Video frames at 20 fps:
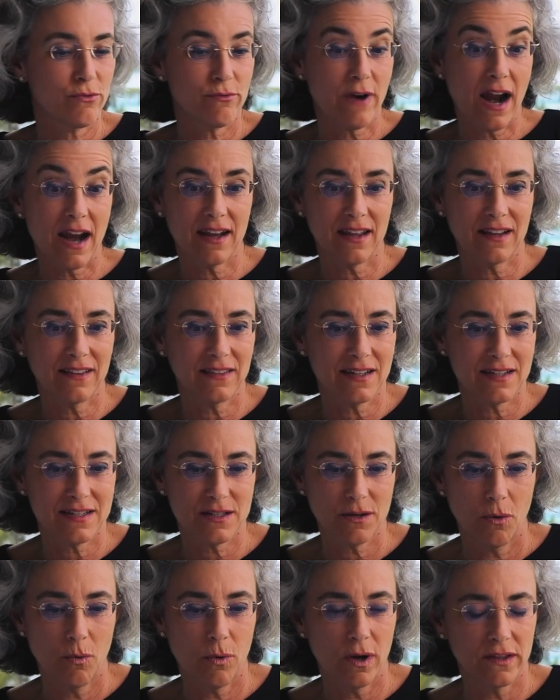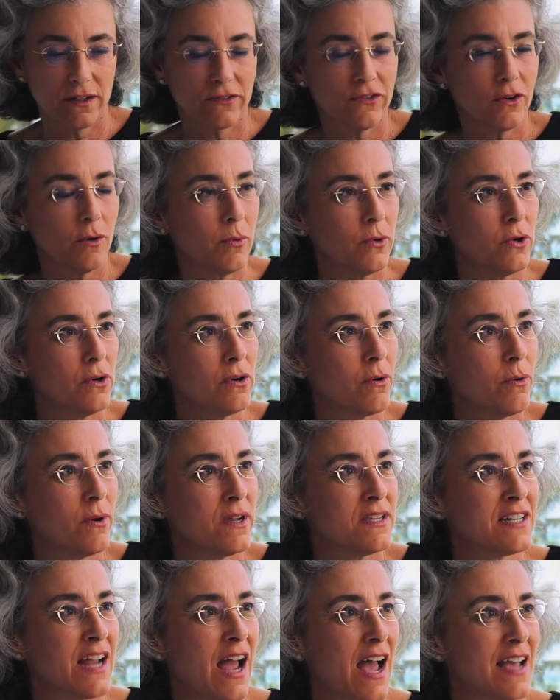writing this wonderful book,
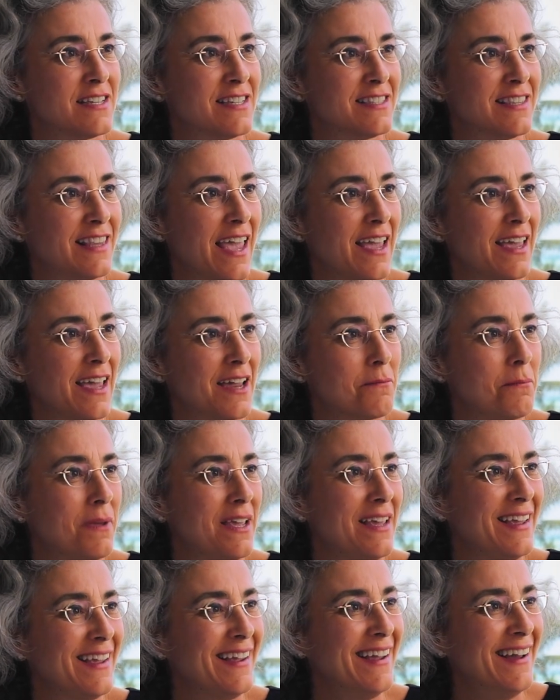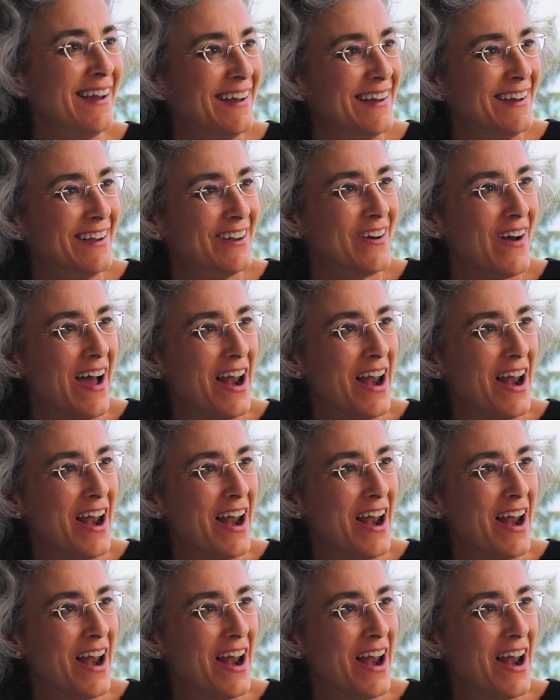which has taken me a